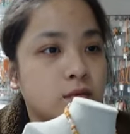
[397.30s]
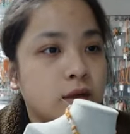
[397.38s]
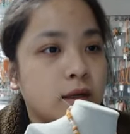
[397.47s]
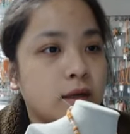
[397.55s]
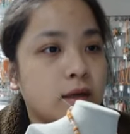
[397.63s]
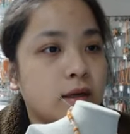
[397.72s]

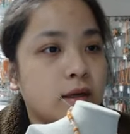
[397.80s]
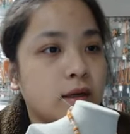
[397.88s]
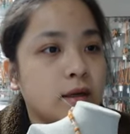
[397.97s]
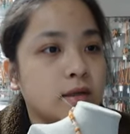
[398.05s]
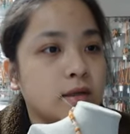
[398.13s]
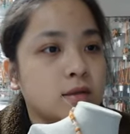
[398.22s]
I love
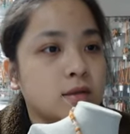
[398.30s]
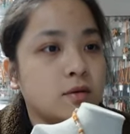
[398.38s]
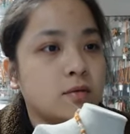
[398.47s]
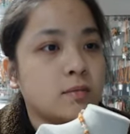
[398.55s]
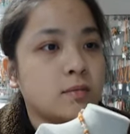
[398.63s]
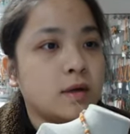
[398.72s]
you so
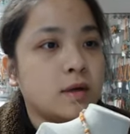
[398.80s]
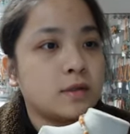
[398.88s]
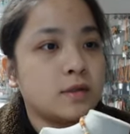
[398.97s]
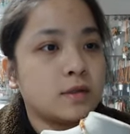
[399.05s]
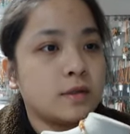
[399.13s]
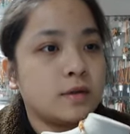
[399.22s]

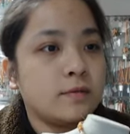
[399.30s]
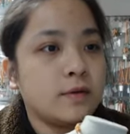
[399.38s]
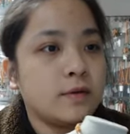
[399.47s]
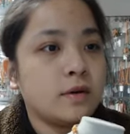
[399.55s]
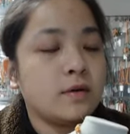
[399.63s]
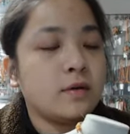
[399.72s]
much, and we
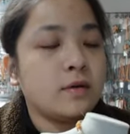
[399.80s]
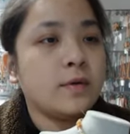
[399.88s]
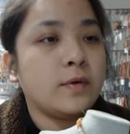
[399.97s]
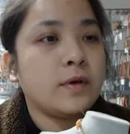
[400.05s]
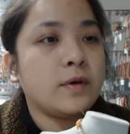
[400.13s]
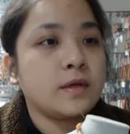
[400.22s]
hope you
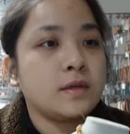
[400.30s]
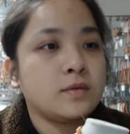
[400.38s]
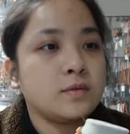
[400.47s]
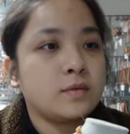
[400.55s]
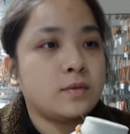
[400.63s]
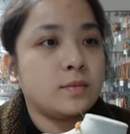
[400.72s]
guys
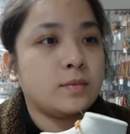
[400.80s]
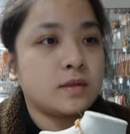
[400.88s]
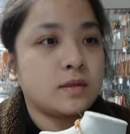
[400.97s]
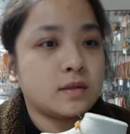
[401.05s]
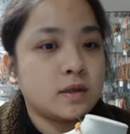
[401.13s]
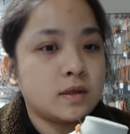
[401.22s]
will be
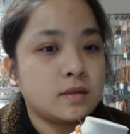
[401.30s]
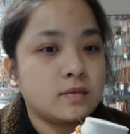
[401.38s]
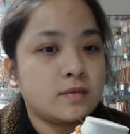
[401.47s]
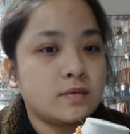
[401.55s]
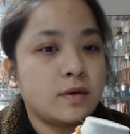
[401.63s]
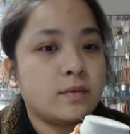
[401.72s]

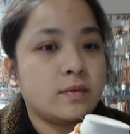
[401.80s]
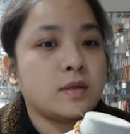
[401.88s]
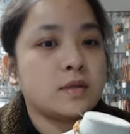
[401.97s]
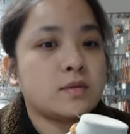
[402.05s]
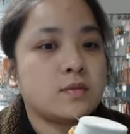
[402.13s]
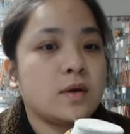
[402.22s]
satisfied with
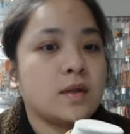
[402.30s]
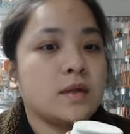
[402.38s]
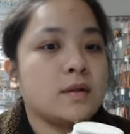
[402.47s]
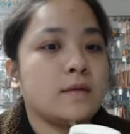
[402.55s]
this one.